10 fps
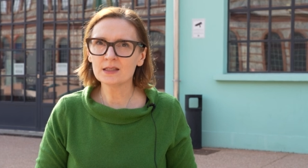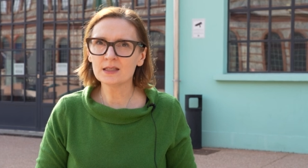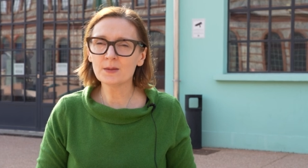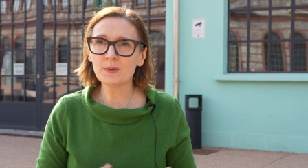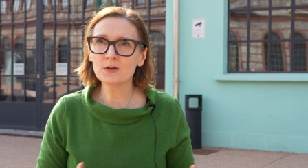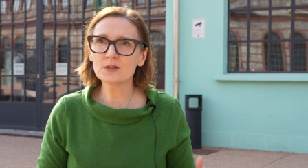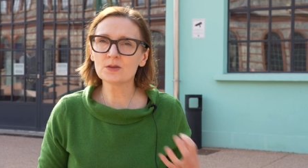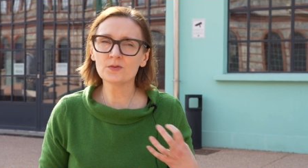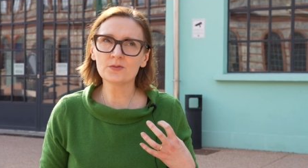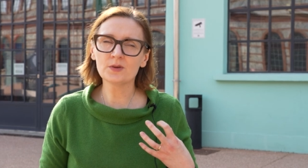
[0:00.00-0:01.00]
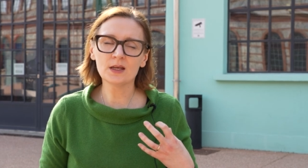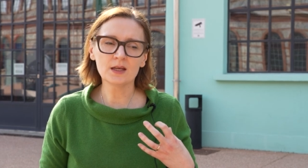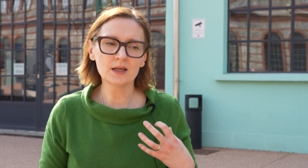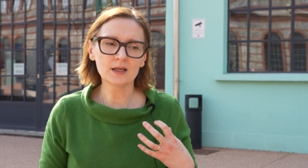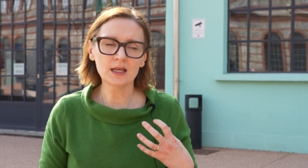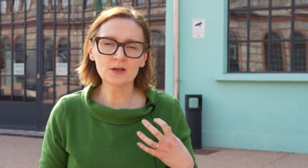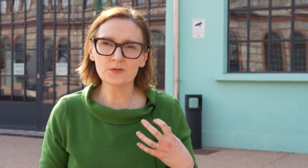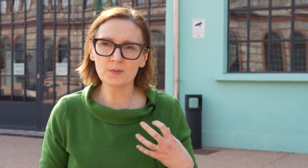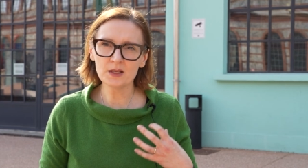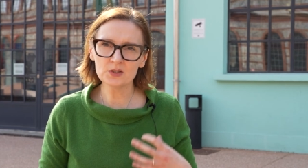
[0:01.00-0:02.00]
The amount of
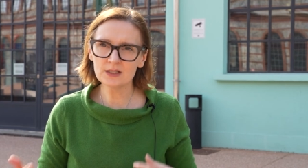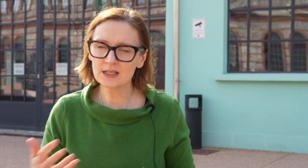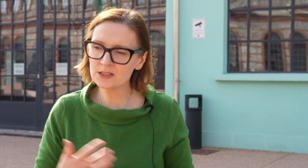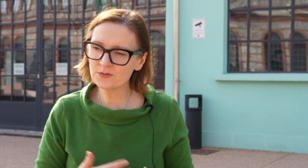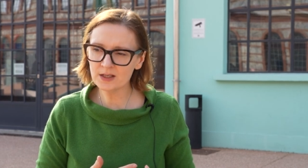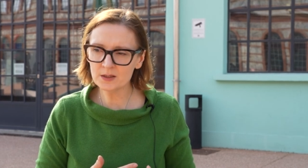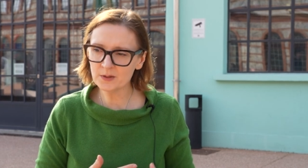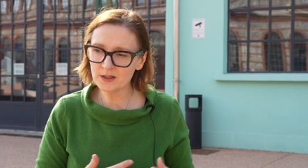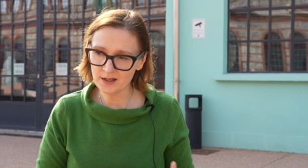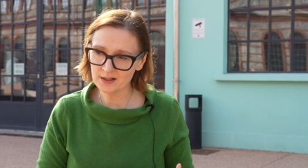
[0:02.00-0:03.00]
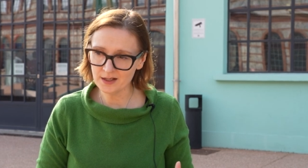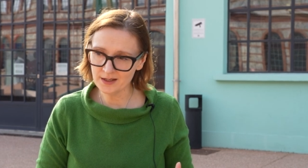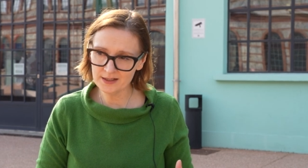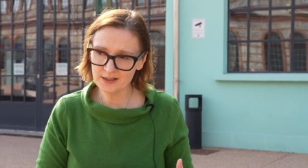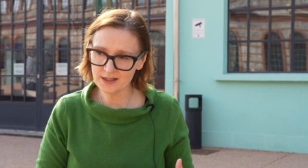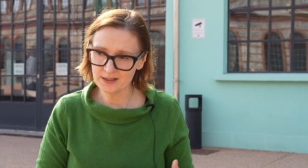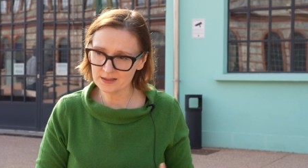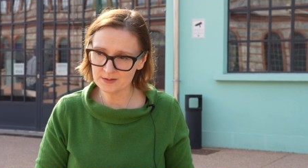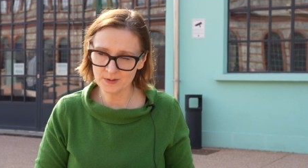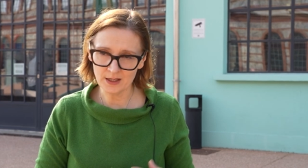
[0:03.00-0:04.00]
information that's available online is
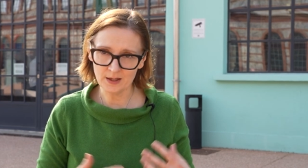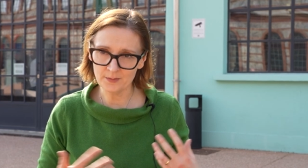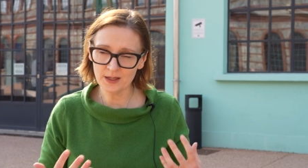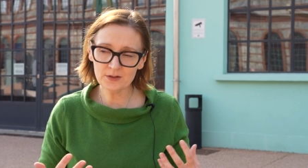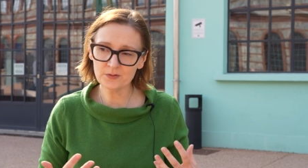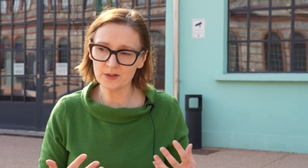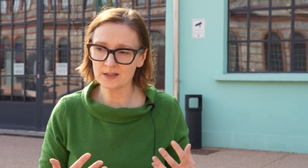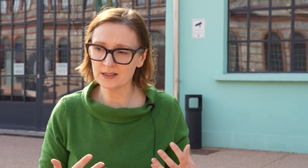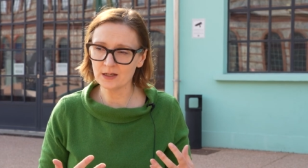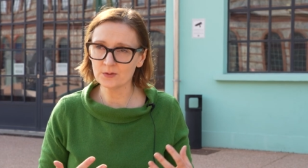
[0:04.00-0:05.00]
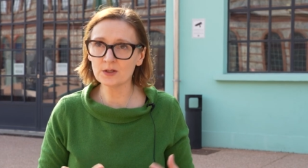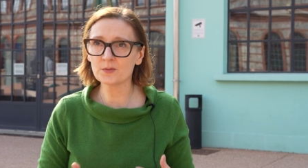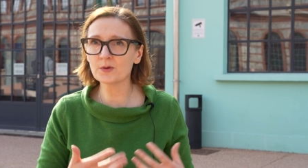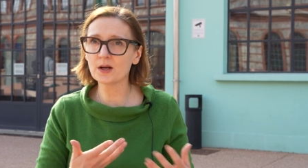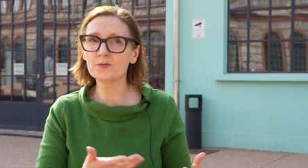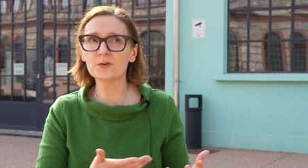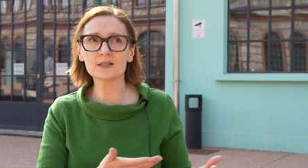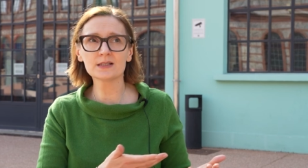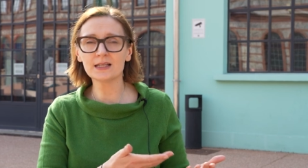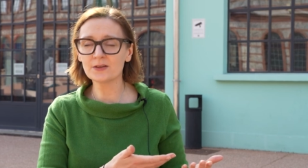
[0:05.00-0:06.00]
infinite now. You know,
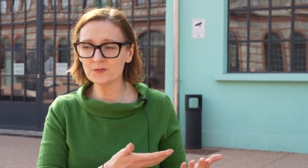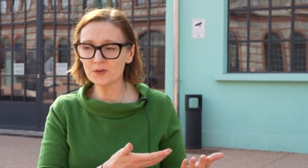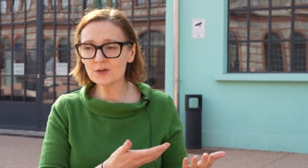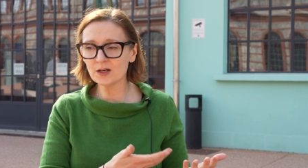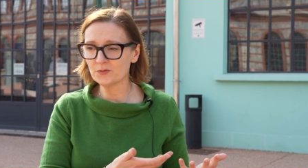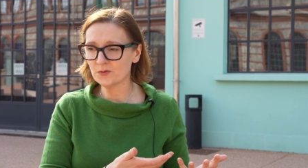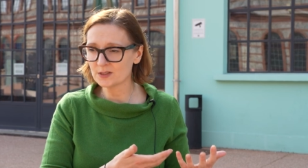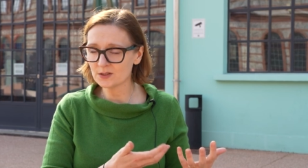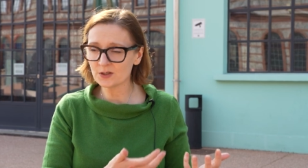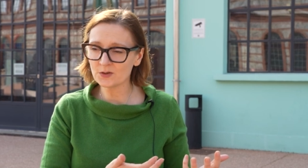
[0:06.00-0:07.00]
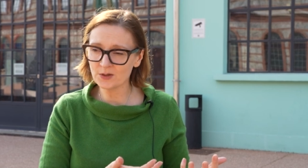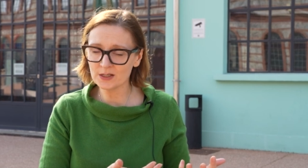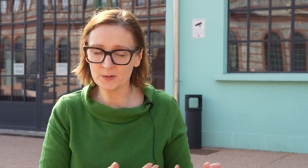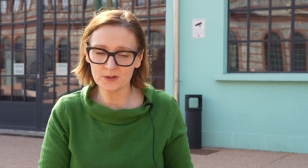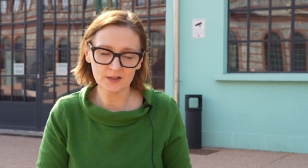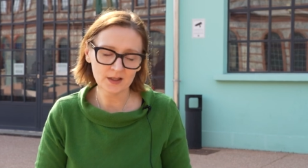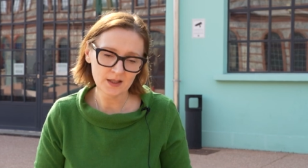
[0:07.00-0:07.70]
conferences like View Conference are incredible,